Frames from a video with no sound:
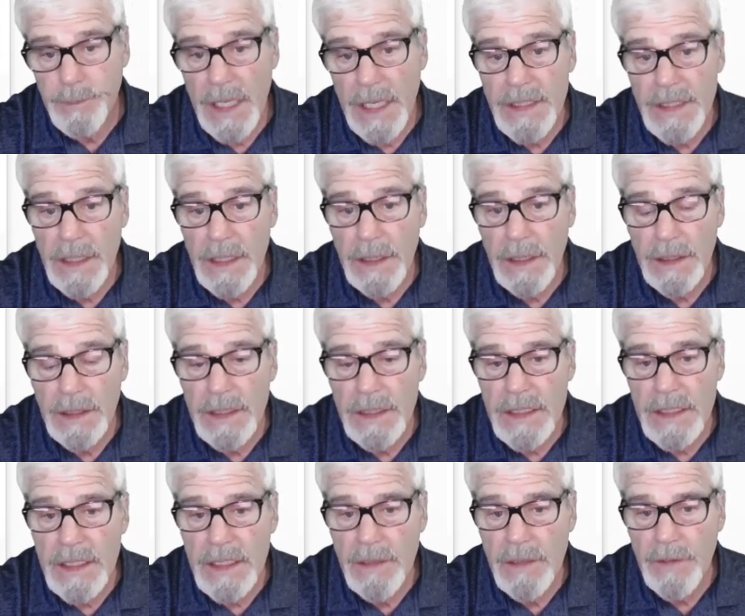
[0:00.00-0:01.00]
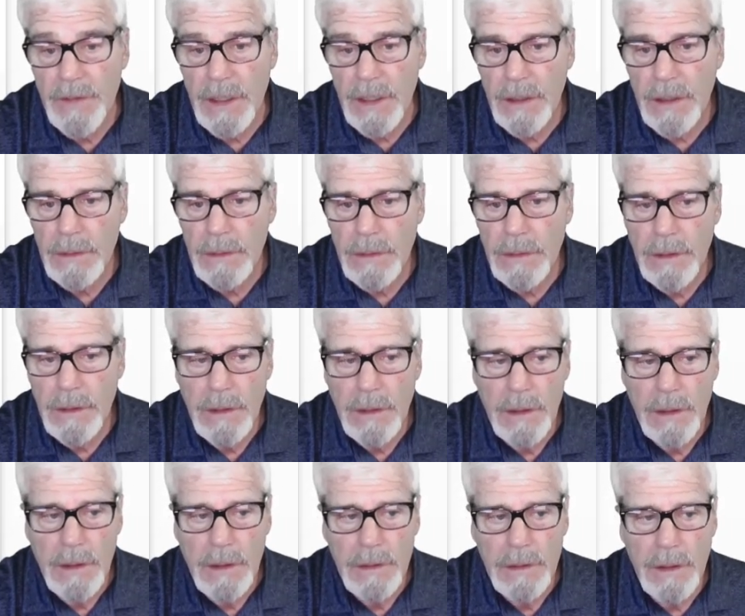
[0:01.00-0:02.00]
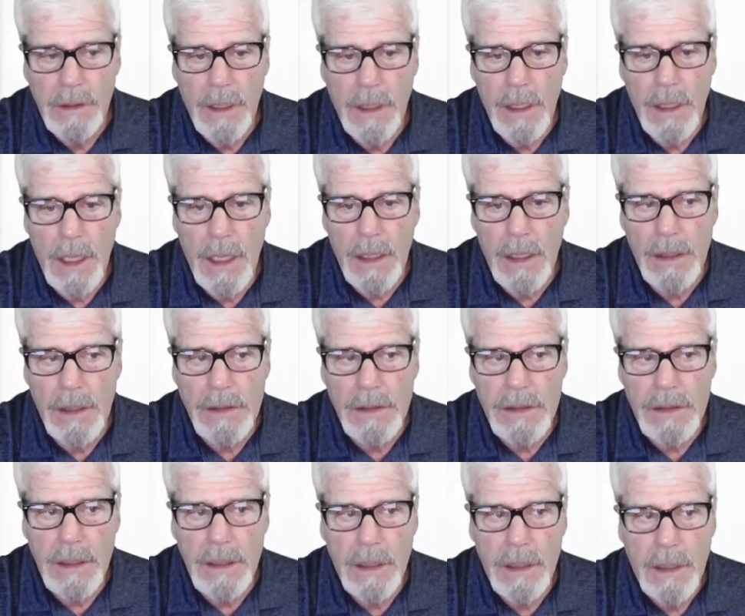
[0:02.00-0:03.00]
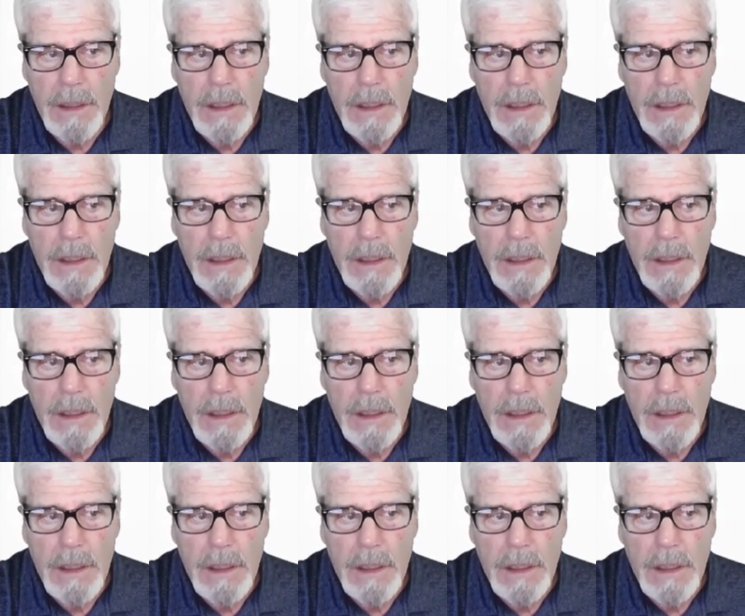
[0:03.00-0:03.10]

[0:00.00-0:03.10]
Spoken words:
basically deceiving the clients.